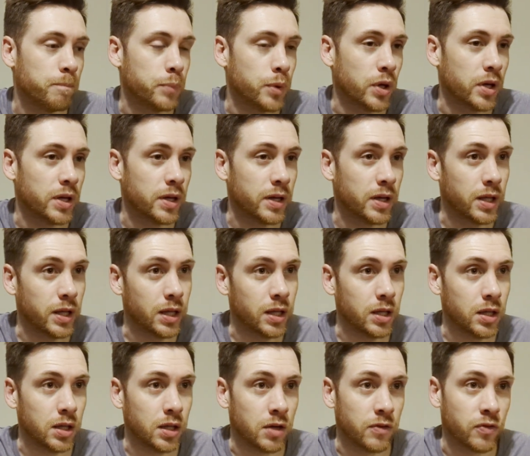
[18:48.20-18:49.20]
But
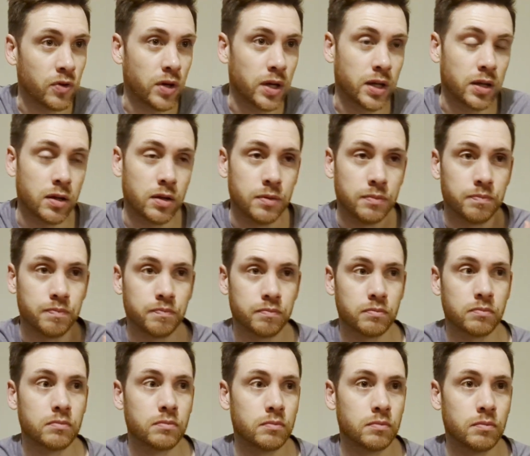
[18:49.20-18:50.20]
if I can
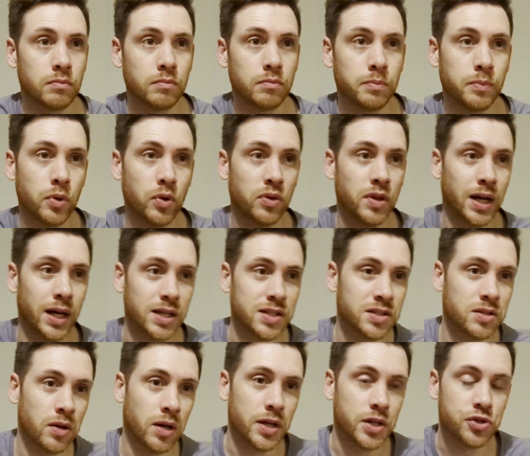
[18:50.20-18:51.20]
put that
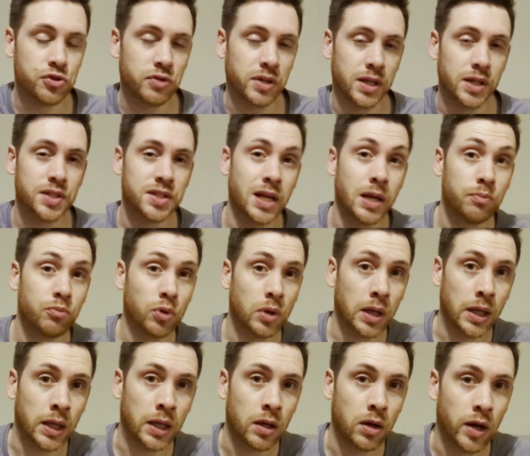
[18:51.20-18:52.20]
aside and treat it
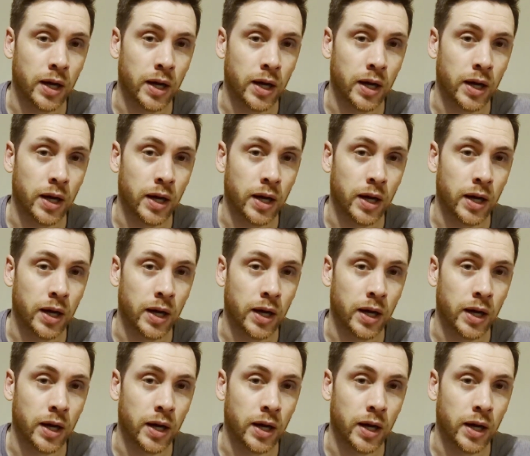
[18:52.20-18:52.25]
separately,